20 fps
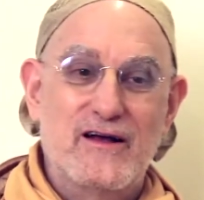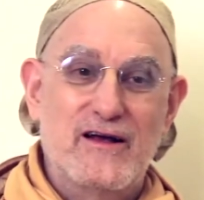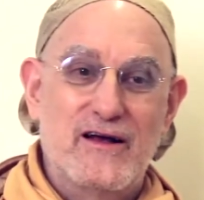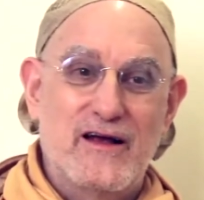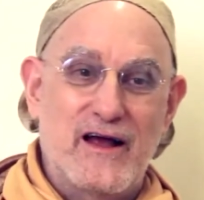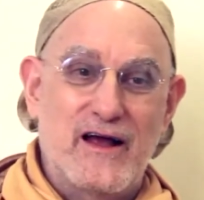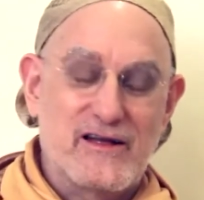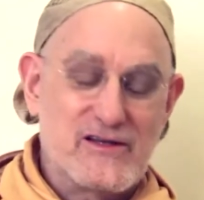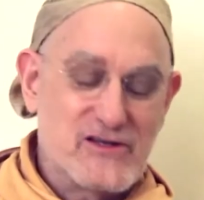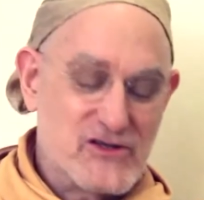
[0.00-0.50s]

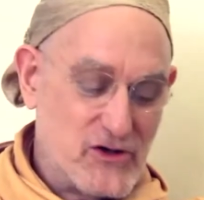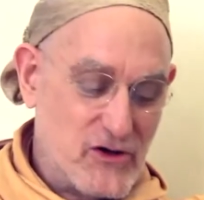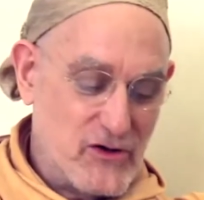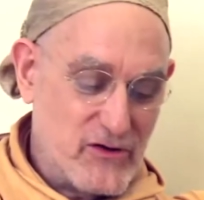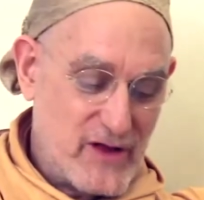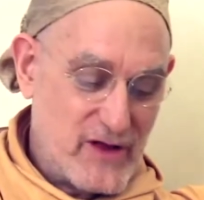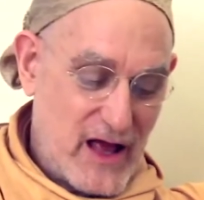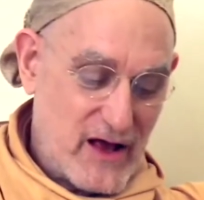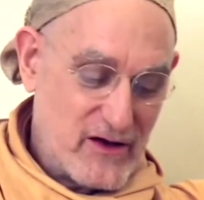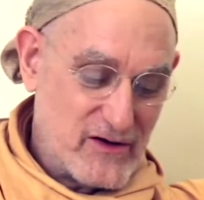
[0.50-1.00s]
And so
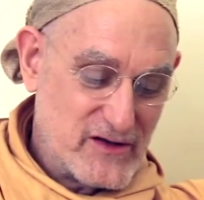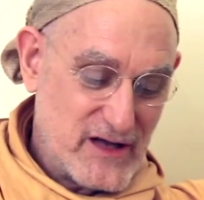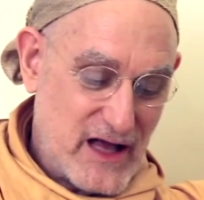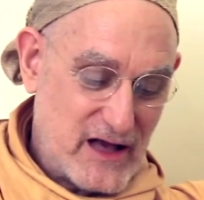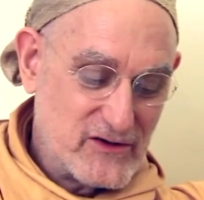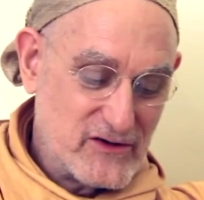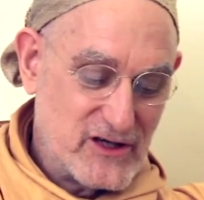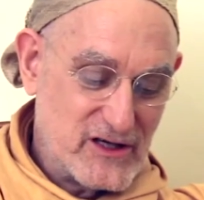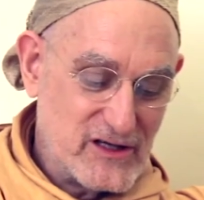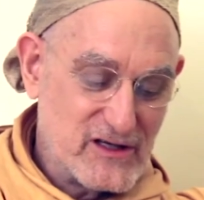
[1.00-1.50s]
that
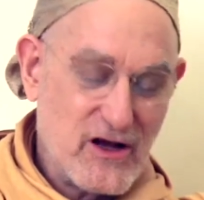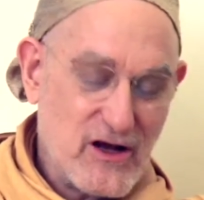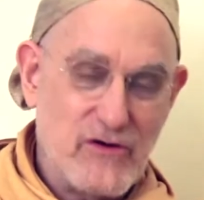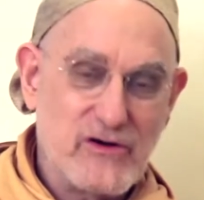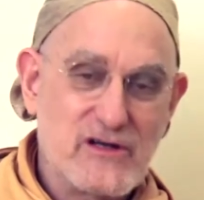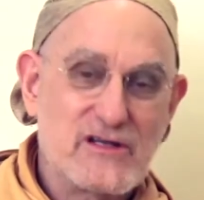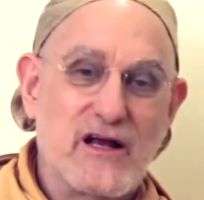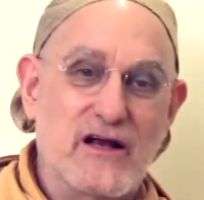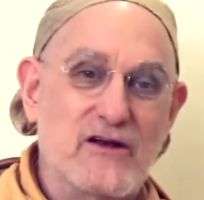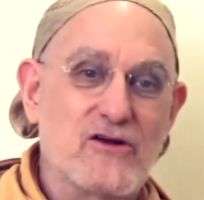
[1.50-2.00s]
now she's
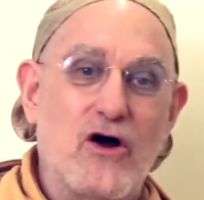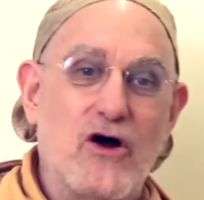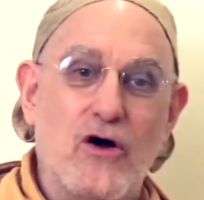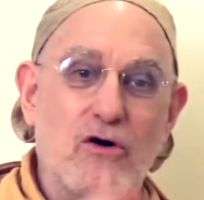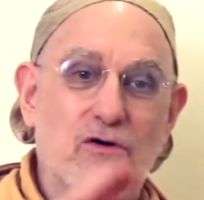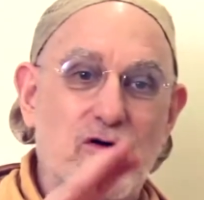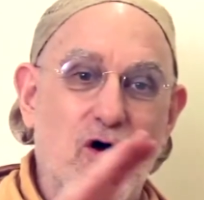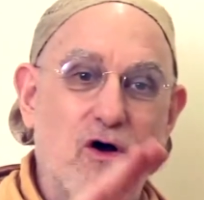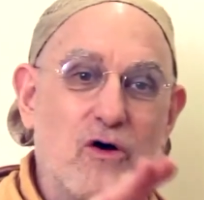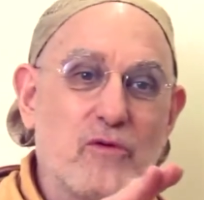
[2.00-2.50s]
always saying,
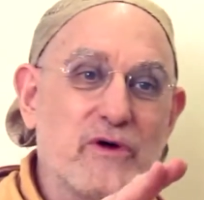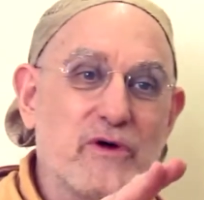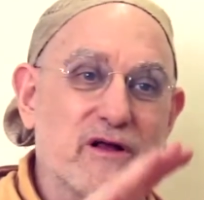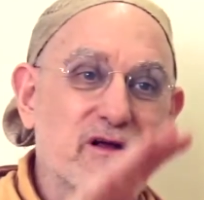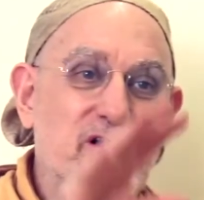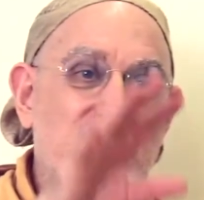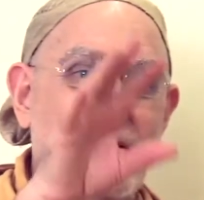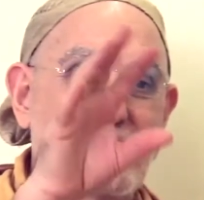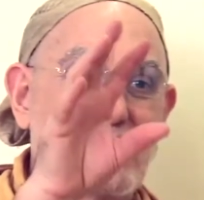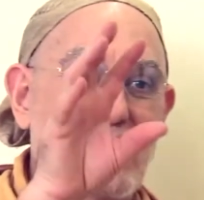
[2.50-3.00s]
no, but
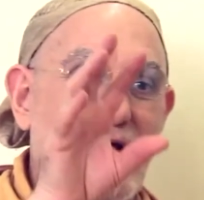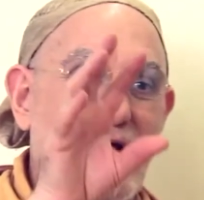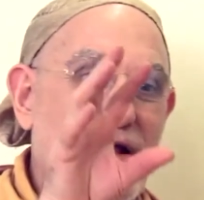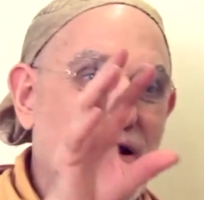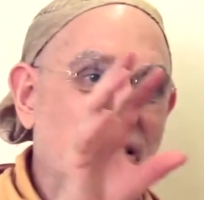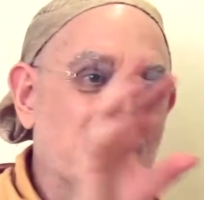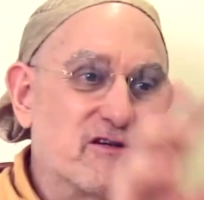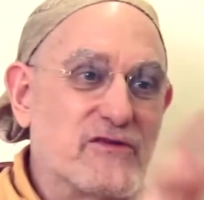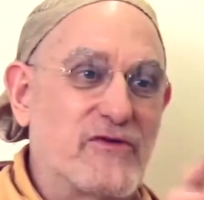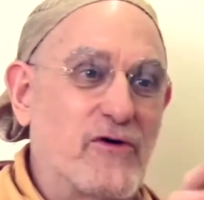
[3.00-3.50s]
because
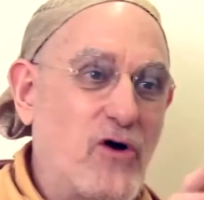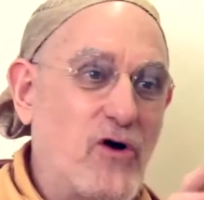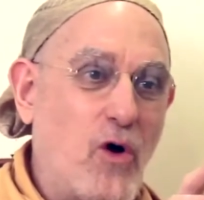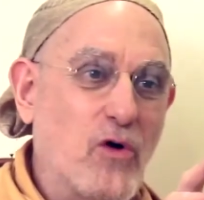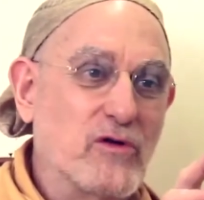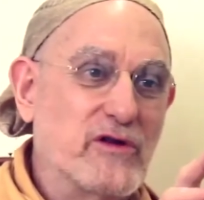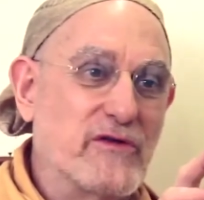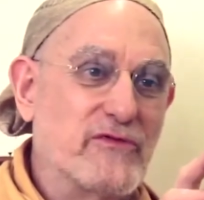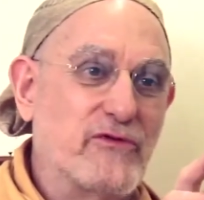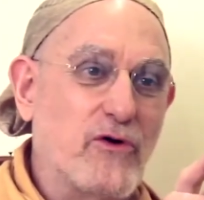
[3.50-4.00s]
it
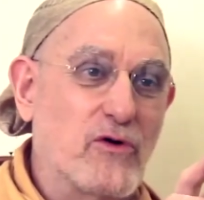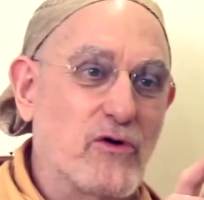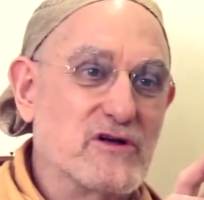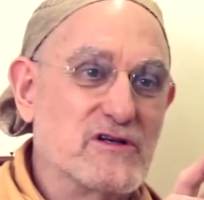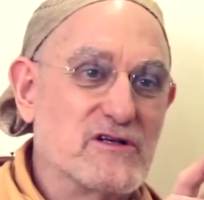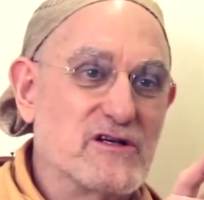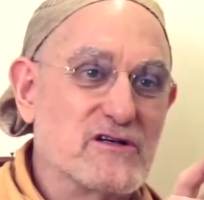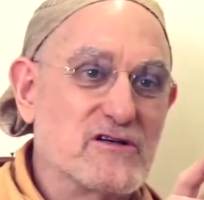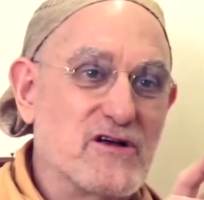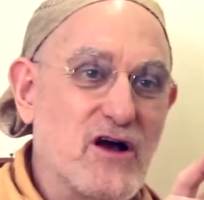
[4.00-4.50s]
only
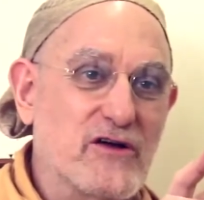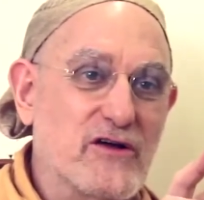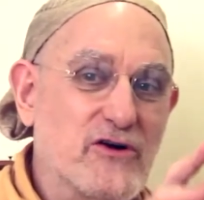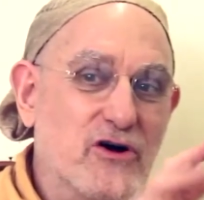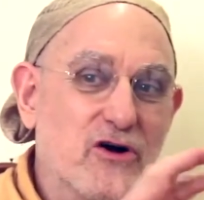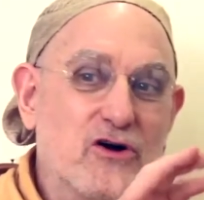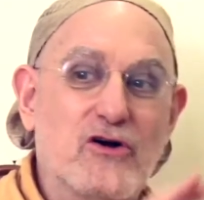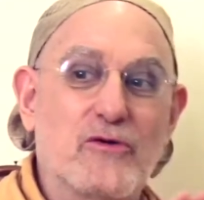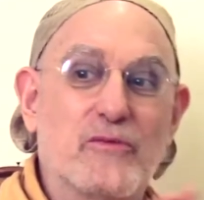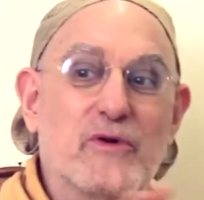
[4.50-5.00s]
focuses on
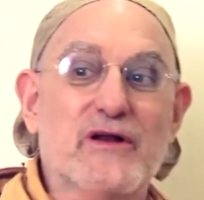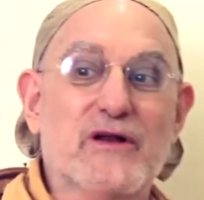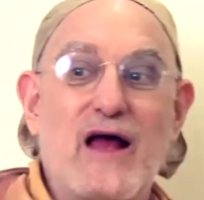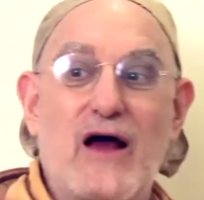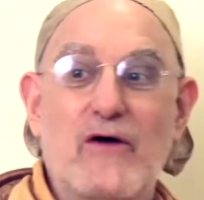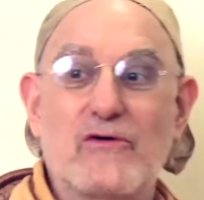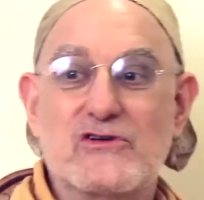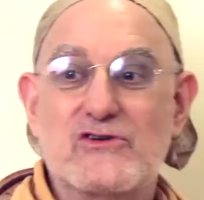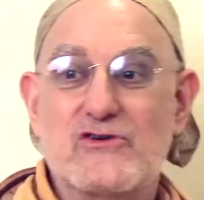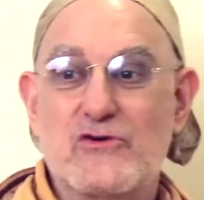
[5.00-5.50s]
her, but
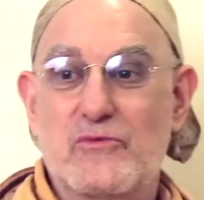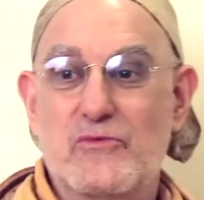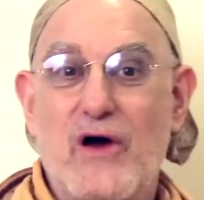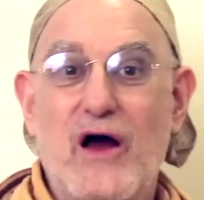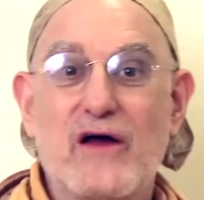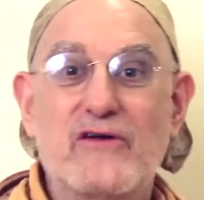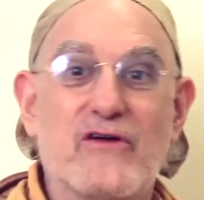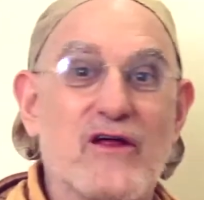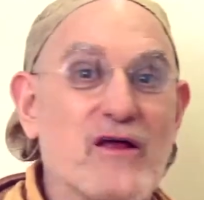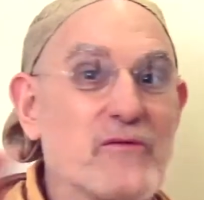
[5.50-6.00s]
now with
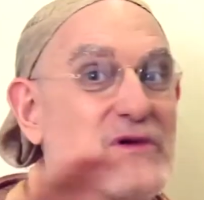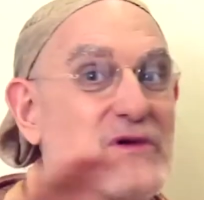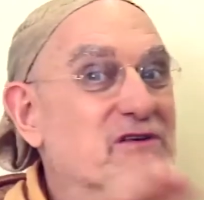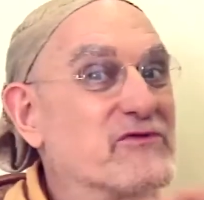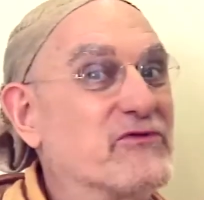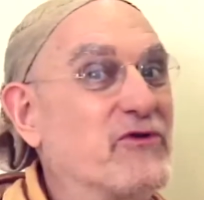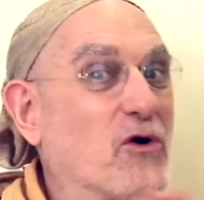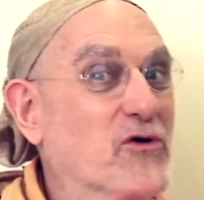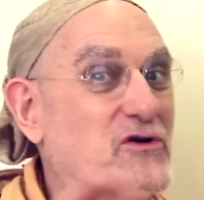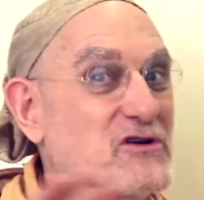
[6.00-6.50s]
Subhadra, that means
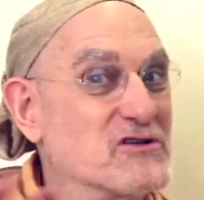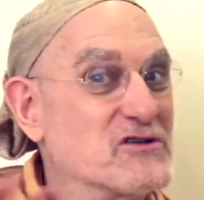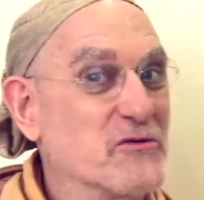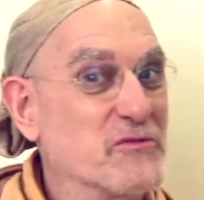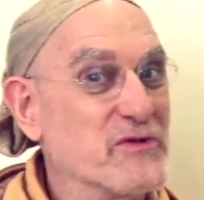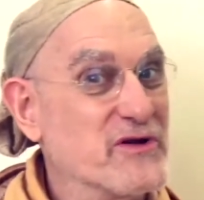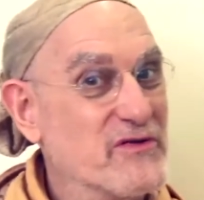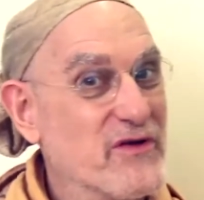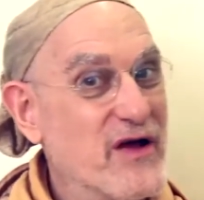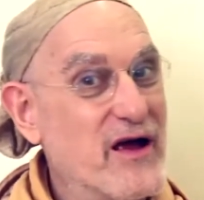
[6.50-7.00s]
focus will
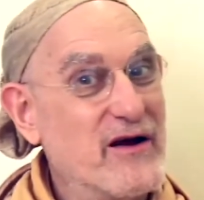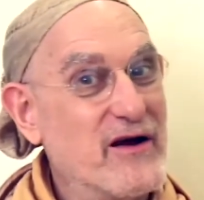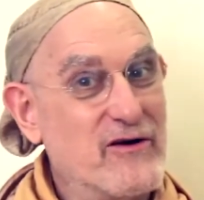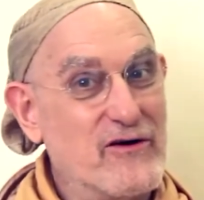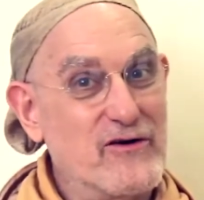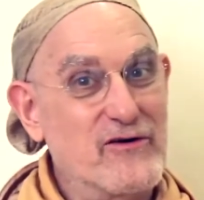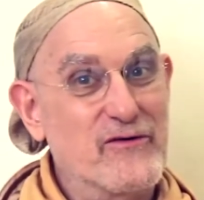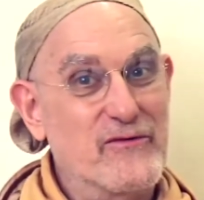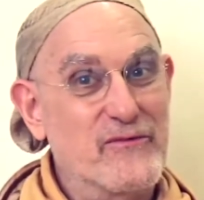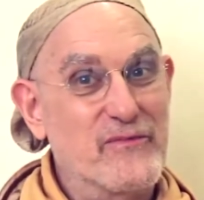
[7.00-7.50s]
be
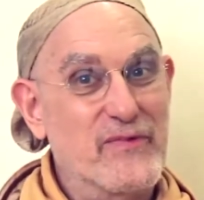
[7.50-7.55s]
there.